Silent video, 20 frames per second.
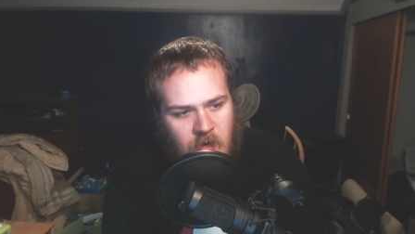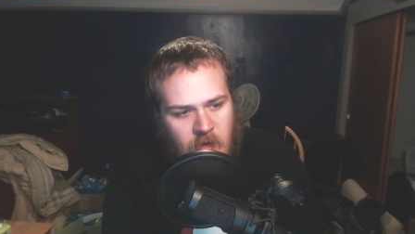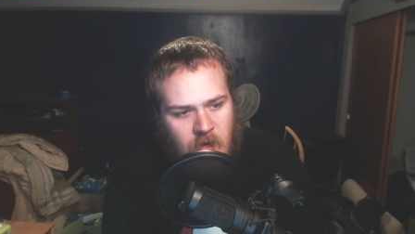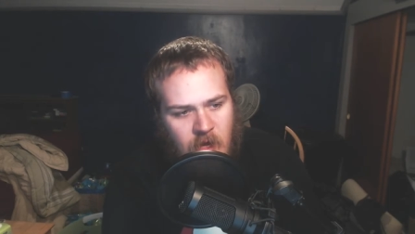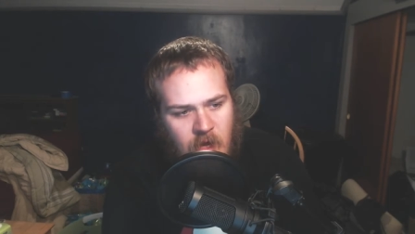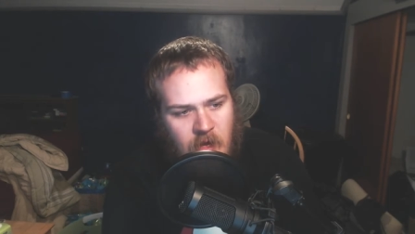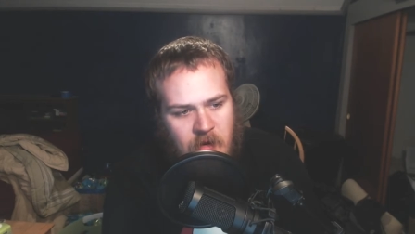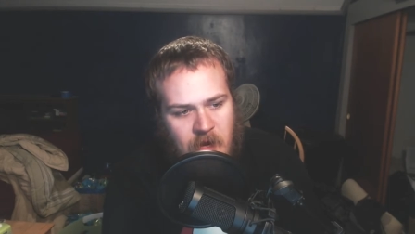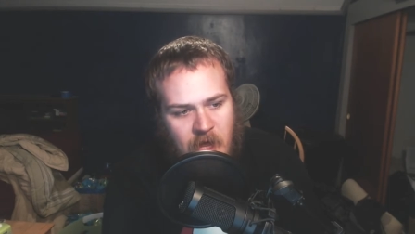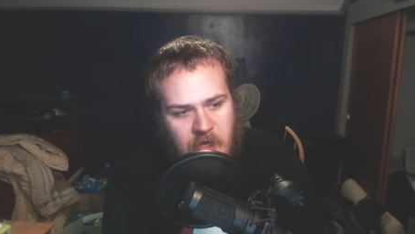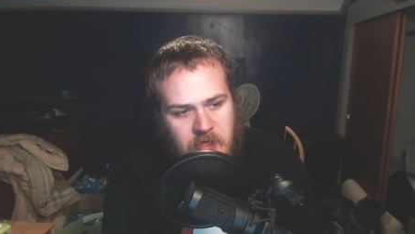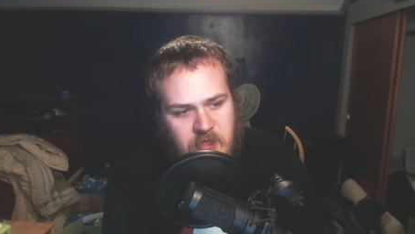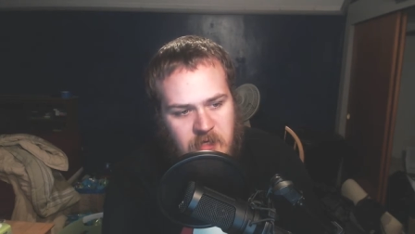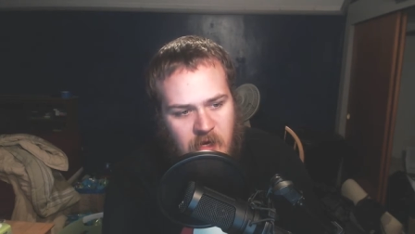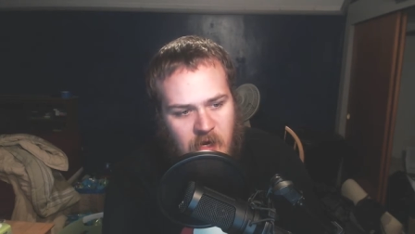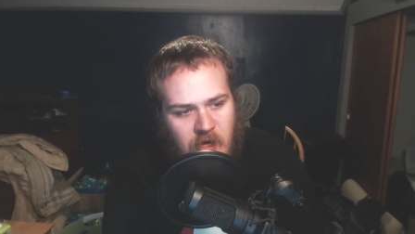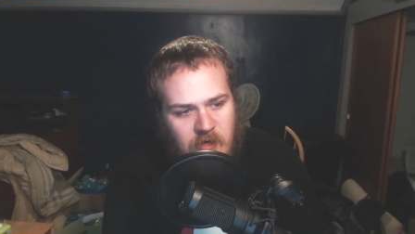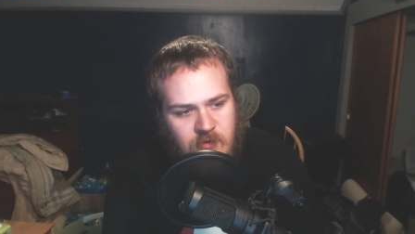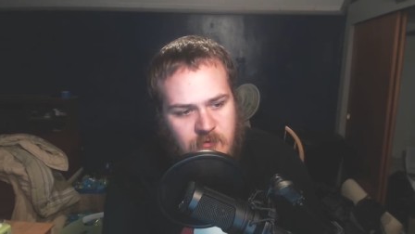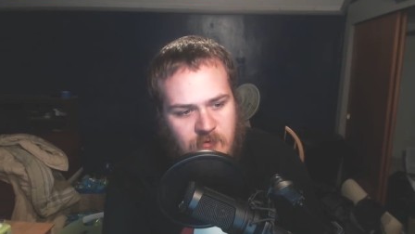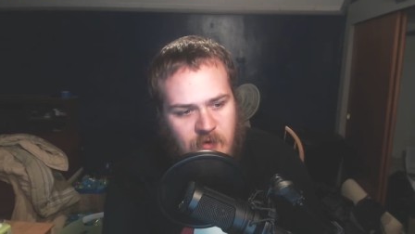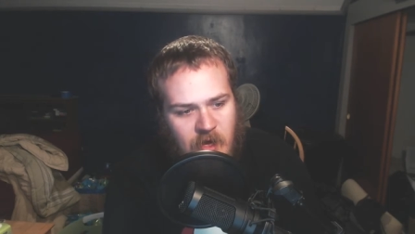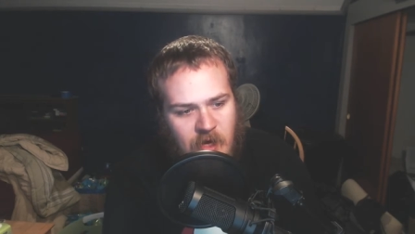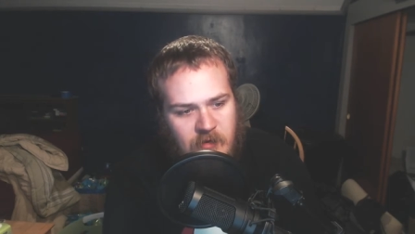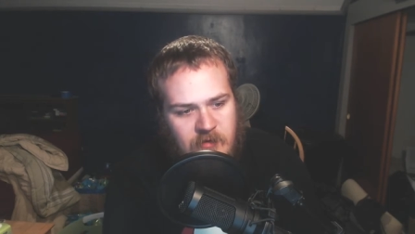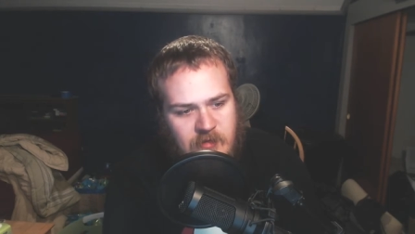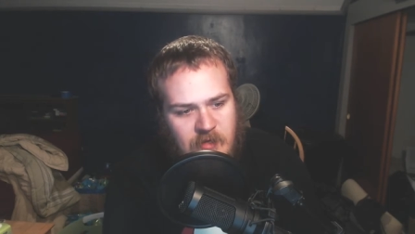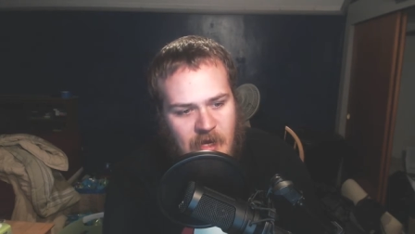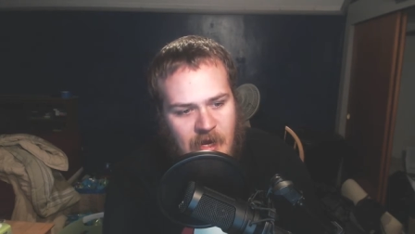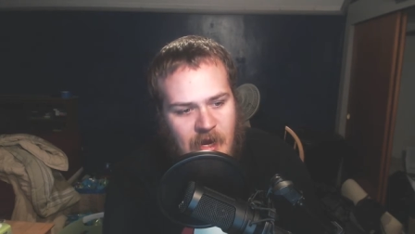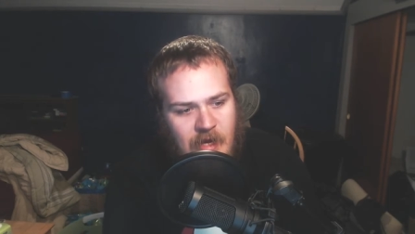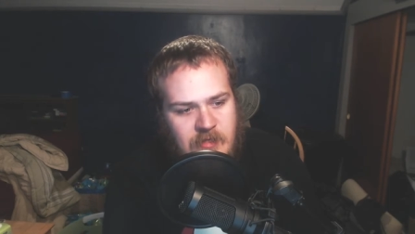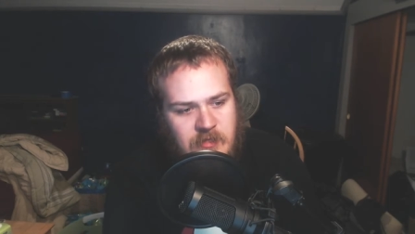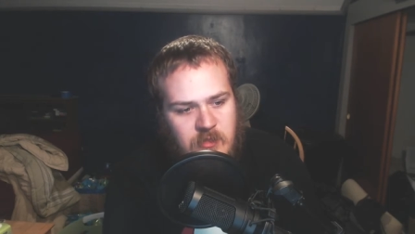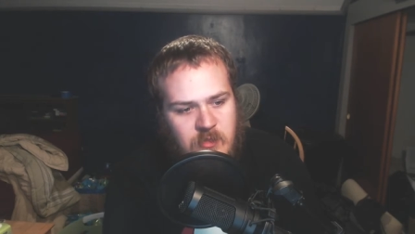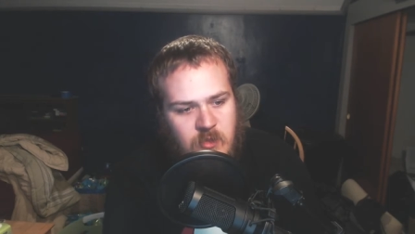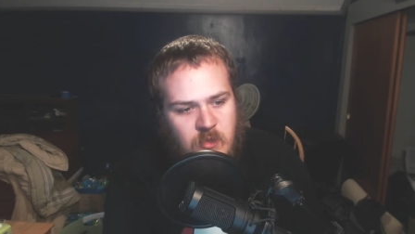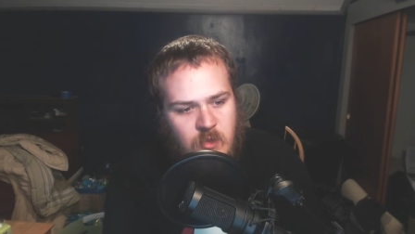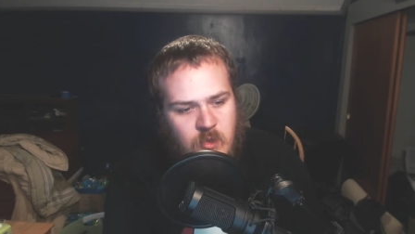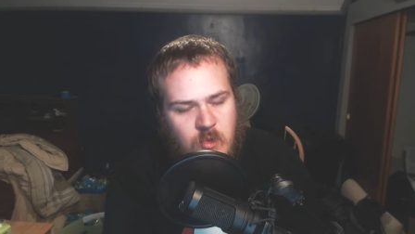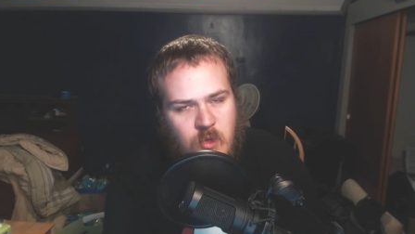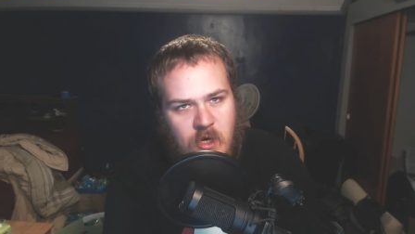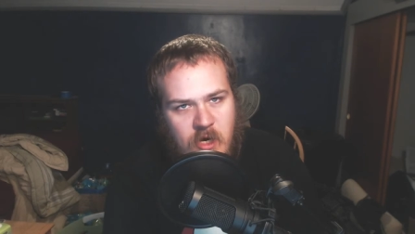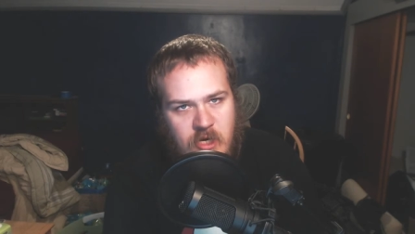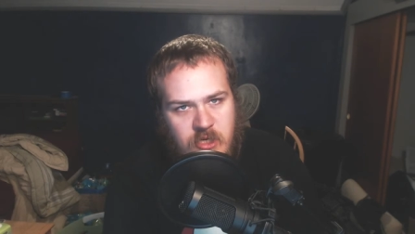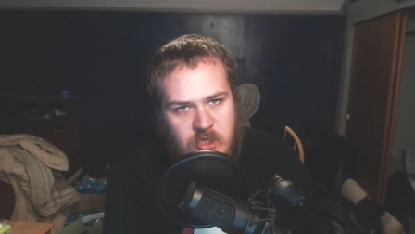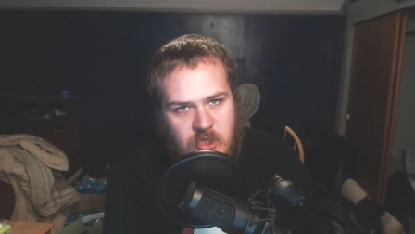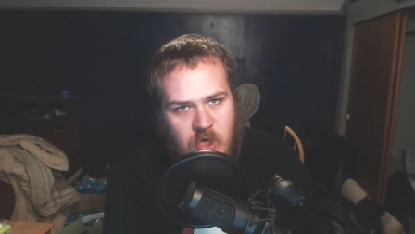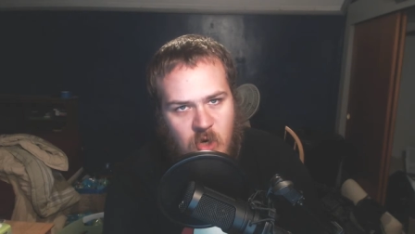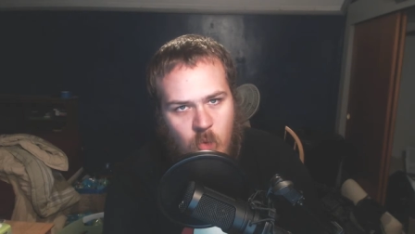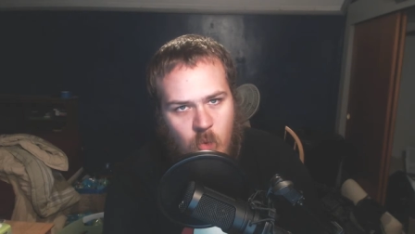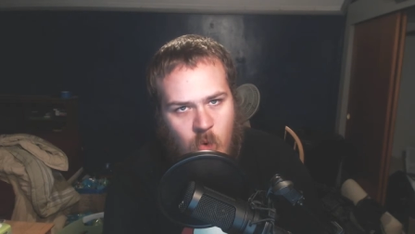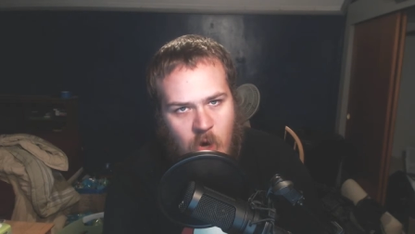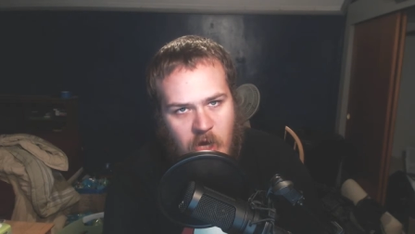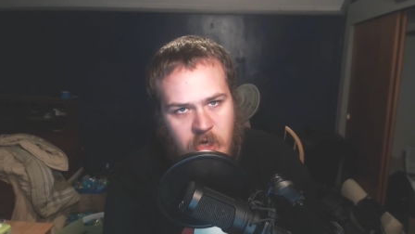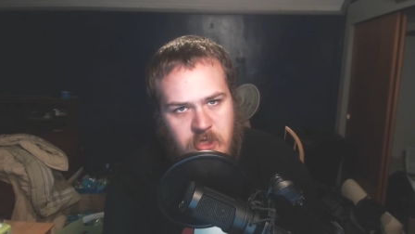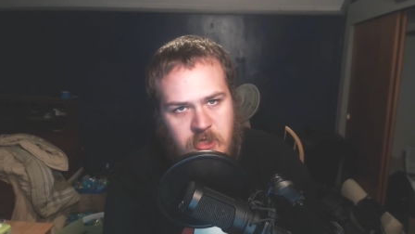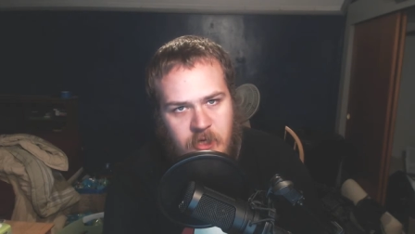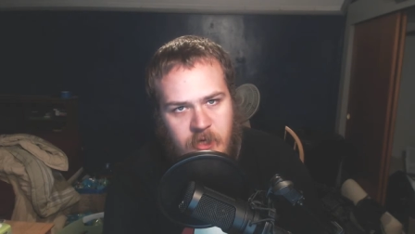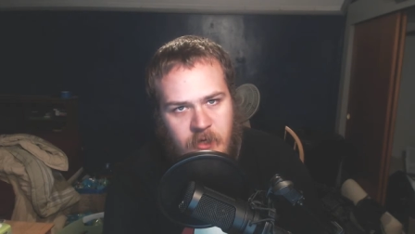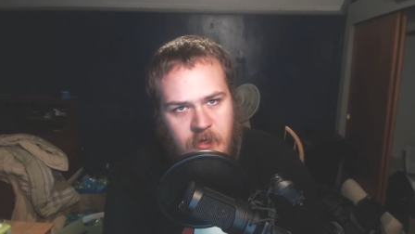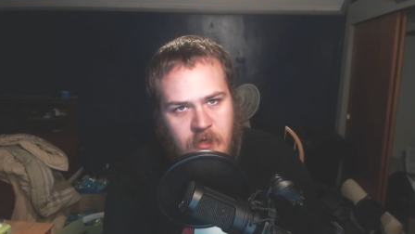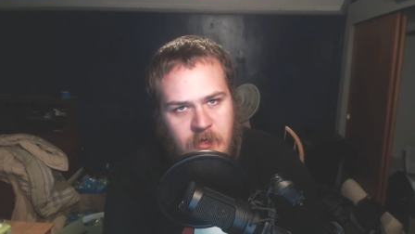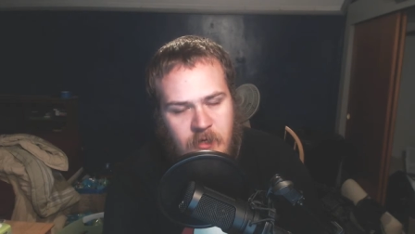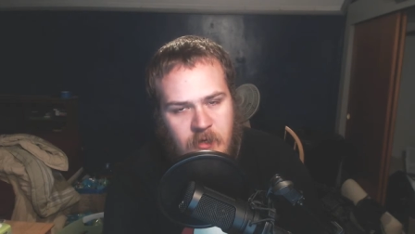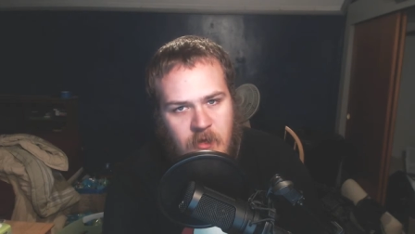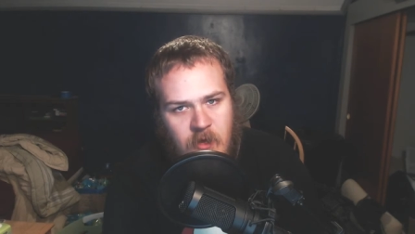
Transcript: Uh, next, Fox asks, "Who did I start watching?"